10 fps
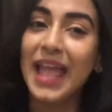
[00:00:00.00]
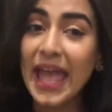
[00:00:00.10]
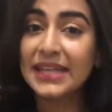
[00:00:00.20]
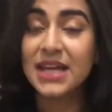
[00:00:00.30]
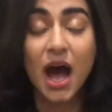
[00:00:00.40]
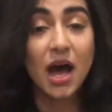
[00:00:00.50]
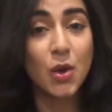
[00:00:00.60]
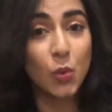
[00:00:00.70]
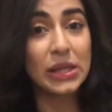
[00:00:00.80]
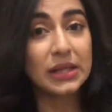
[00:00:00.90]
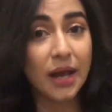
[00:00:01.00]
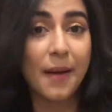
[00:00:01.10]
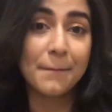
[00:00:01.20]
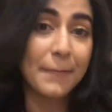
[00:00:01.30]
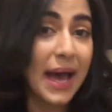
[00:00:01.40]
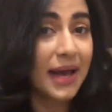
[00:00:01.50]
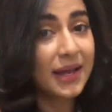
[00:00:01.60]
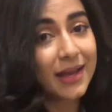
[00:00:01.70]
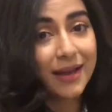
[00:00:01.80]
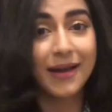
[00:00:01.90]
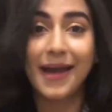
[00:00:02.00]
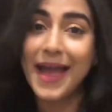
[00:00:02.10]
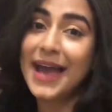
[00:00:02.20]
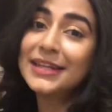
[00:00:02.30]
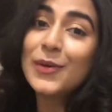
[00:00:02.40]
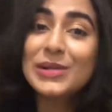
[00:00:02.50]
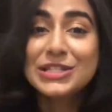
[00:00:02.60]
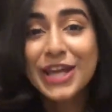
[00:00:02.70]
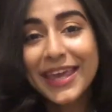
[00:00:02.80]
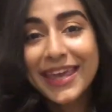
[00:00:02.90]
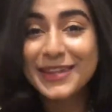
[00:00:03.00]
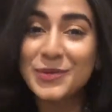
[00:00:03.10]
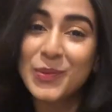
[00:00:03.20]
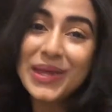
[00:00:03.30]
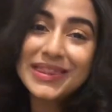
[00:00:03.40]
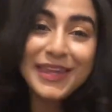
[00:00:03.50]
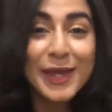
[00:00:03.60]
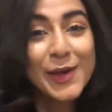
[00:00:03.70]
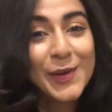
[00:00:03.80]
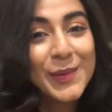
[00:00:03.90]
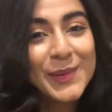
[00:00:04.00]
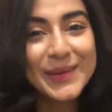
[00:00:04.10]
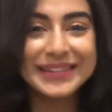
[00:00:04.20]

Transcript: And I will come back and I will check in with you.